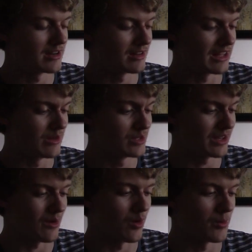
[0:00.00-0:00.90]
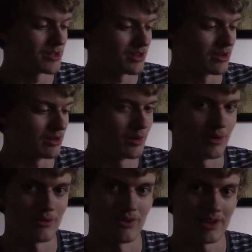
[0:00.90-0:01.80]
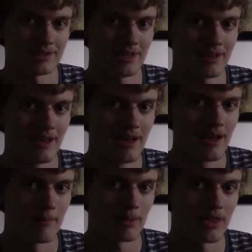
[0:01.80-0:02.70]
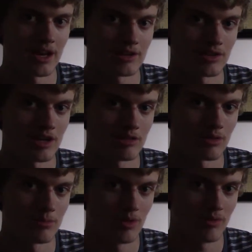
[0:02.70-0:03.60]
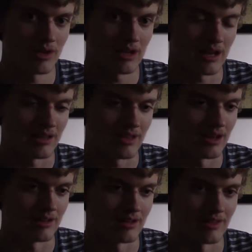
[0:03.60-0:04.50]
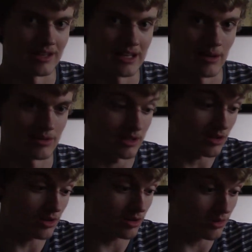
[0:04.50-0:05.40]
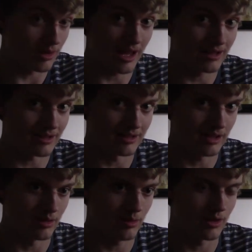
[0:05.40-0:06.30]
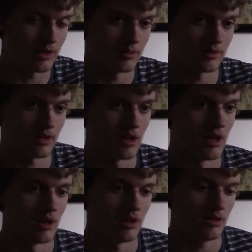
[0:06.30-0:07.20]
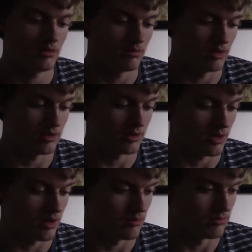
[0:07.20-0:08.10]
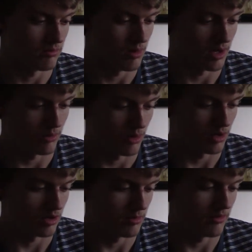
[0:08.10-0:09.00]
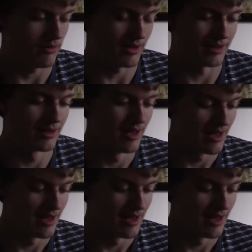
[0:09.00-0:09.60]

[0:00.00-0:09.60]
to, like, use, like, a whole bunch of glue to fix it, but then I tried to remove it again, and then dad was like, no, you can't continue doing it, and I was like, oh, well, that's kind of why I wanted it to be fixed.